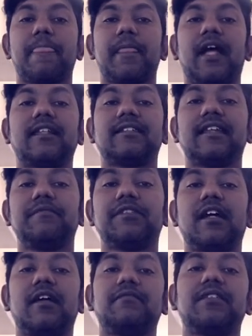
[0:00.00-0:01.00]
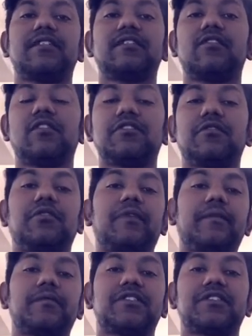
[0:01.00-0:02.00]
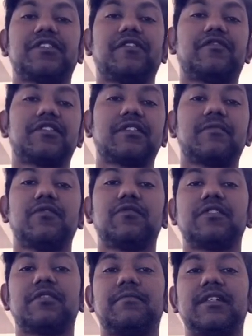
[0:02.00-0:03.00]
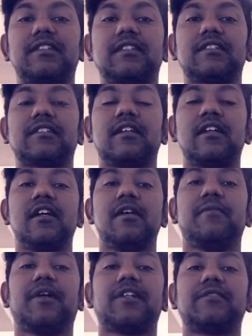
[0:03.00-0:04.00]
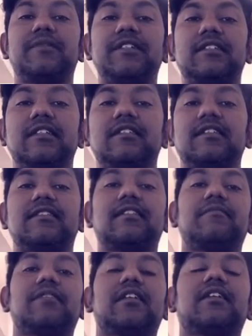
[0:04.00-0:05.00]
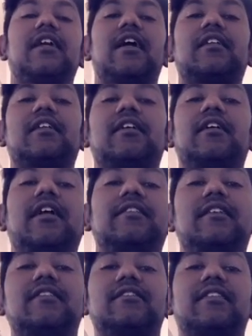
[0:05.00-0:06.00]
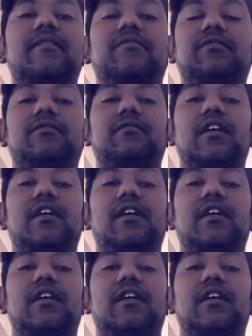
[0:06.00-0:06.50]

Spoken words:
At the same time, this is also a great position for someone who is in business, because business is something that is unstable.